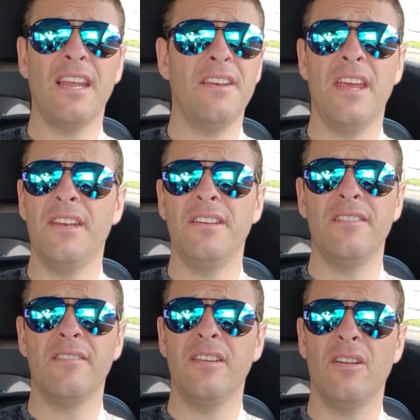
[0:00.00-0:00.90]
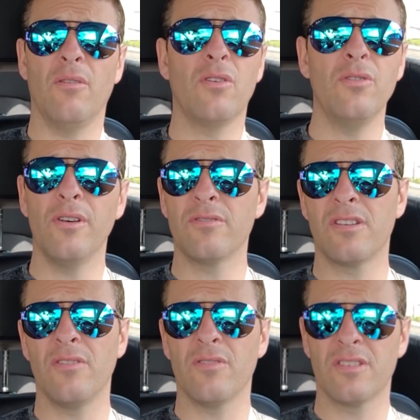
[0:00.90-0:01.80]
And you know, kudos
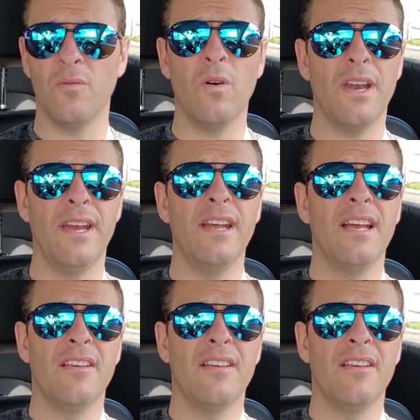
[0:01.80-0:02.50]
to the horse that won it.